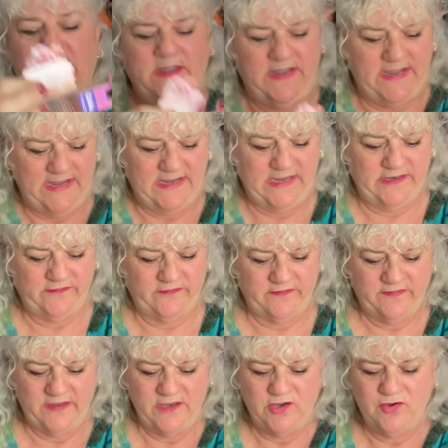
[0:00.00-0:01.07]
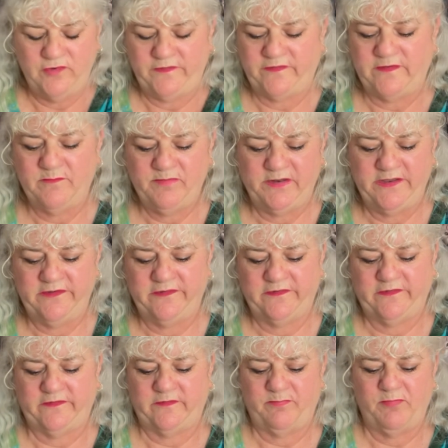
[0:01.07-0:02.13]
And then you simply just